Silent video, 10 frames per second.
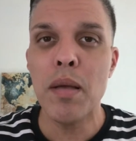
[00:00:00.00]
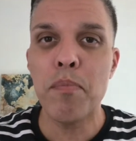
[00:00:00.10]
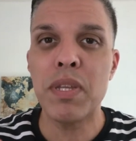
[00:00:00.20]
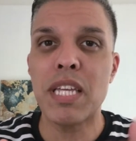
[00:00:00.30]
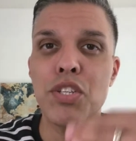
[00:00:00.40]

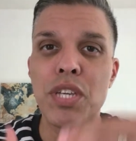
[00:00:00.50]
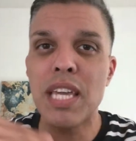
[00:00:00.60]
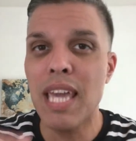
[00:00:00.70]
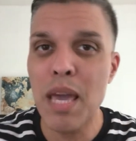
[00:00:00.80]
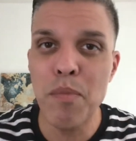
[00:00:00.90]
but that you can
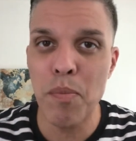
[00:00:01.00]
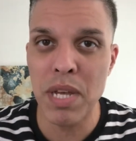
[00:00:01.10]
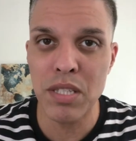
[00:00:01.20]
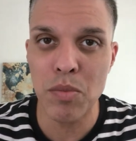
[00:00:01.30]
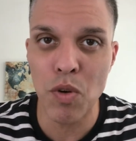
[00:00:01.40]
gain
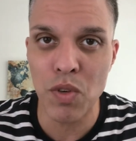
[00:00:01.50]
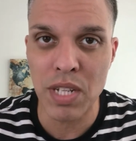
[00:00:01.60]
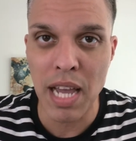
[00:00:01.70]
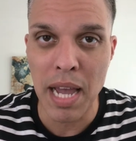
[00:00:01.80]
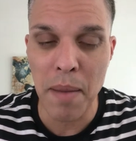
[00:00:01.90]
momentum over
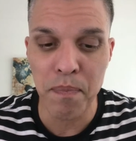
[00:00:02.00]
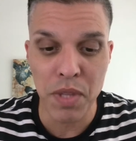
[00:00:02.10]
time.